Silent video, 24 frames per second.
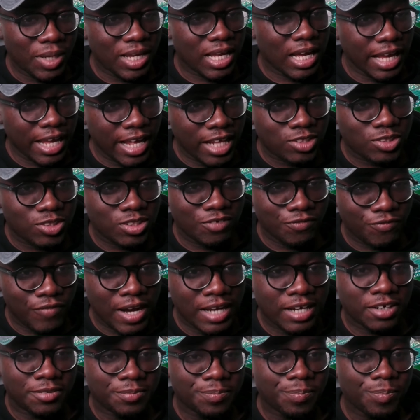can get to the
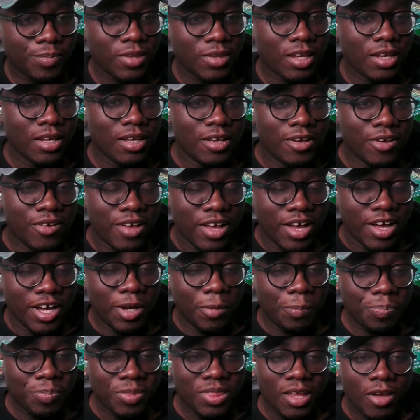final?
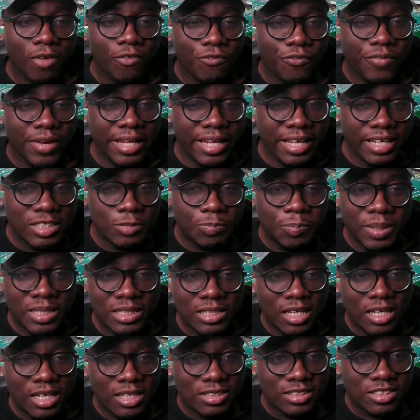Felix
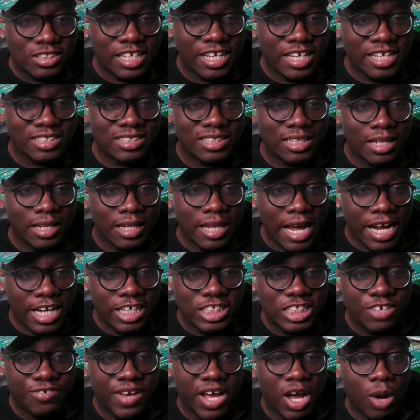Peters says
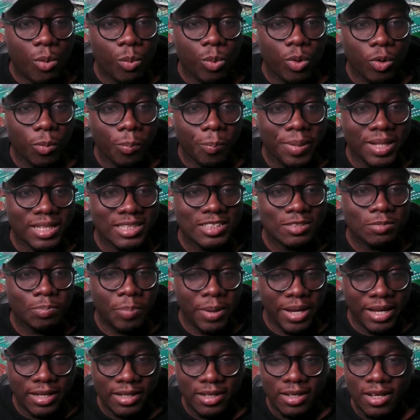Nigeria will beat
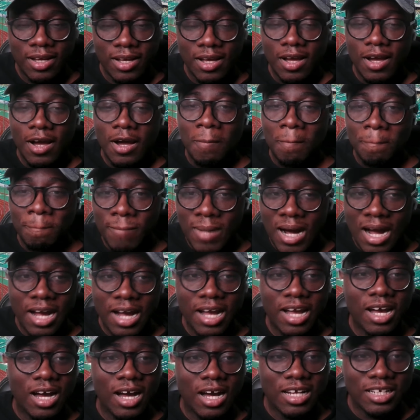Spain.
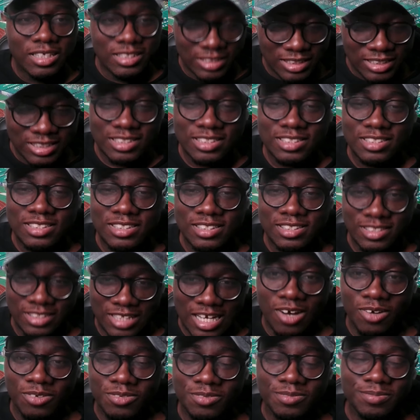Mark this
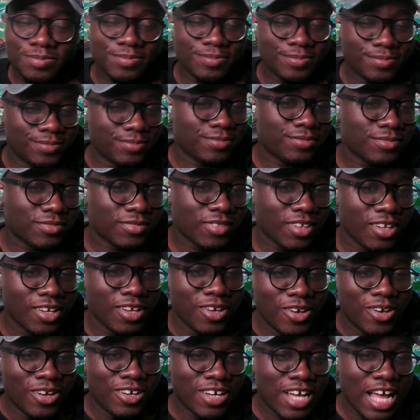down.
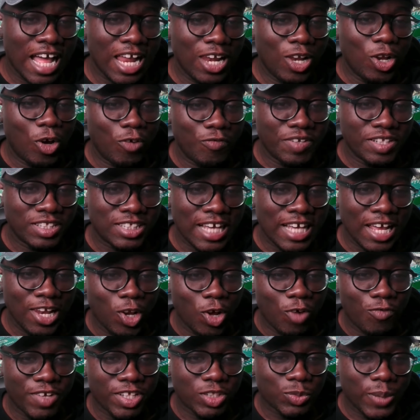I love it. I
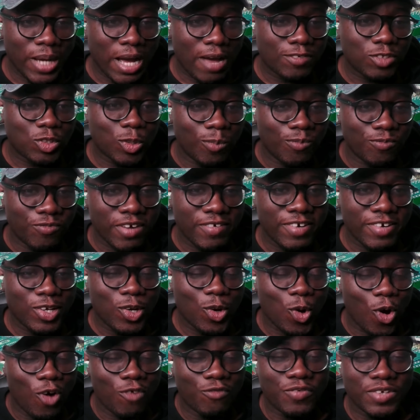love it. We have some very
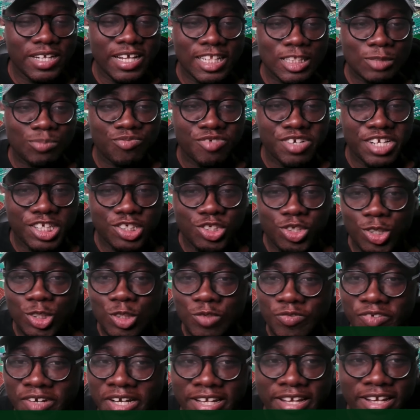confident
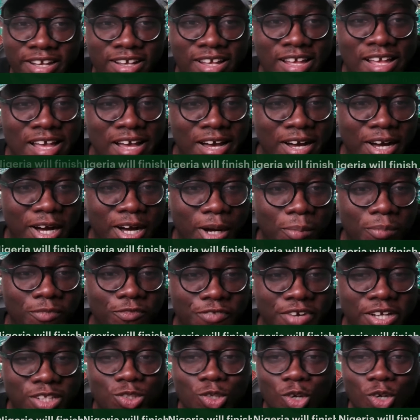predictions over here.
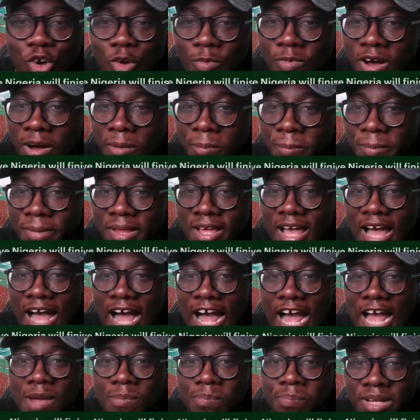Victor Kobam,
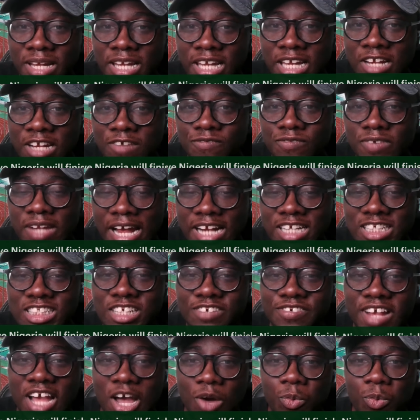I believe
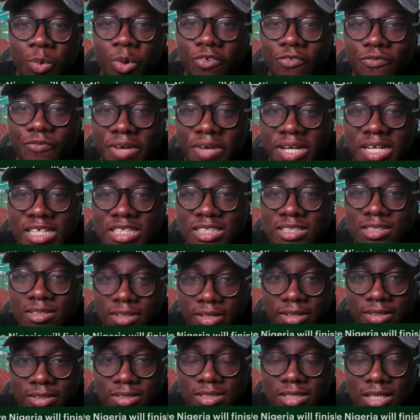Nigeria will finish
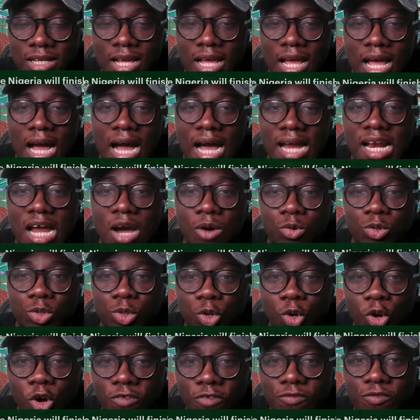third, and I
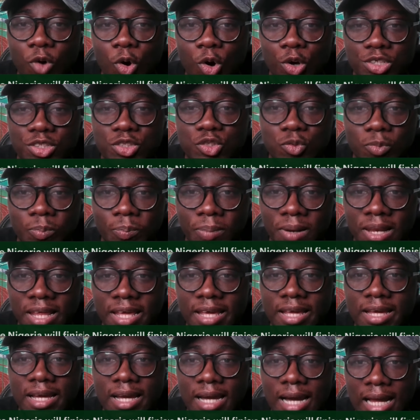would love us to
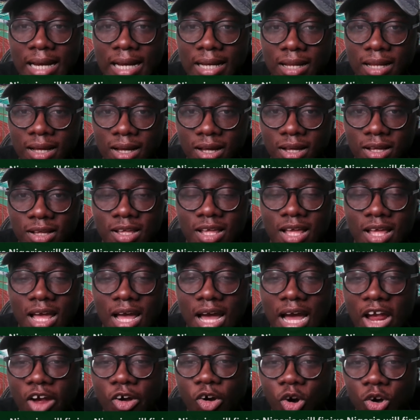play Canada.
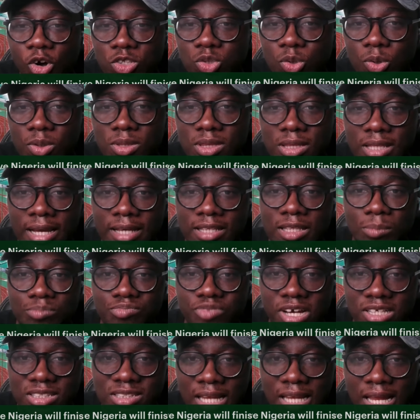I also think the
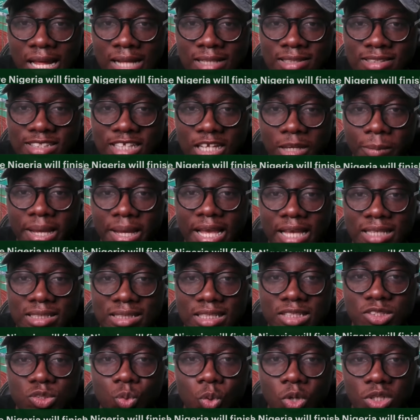Brazilian team
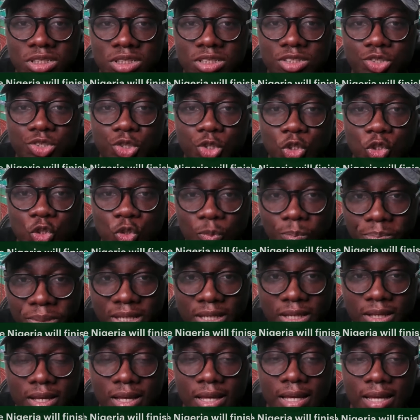isn't what it used to
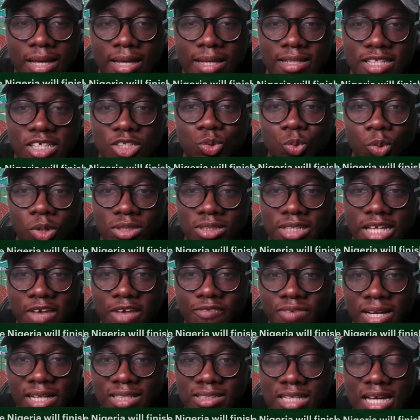be. This was
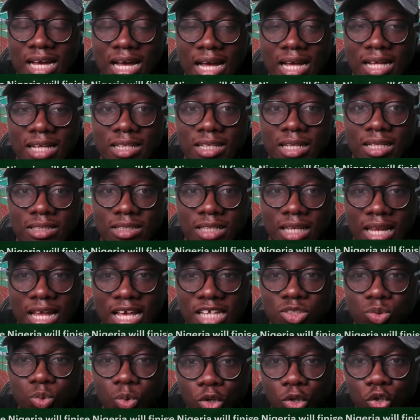evident at the
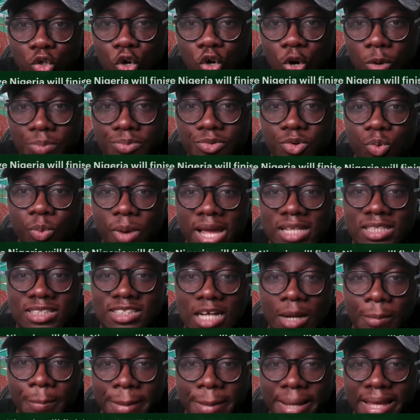last World Cup where
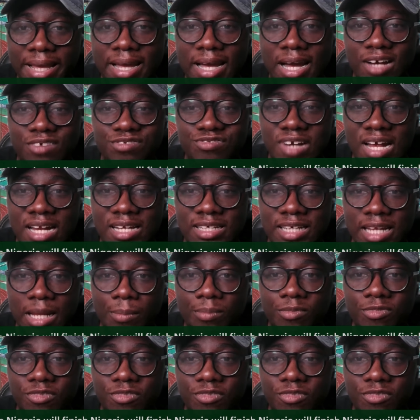Jamaica ran them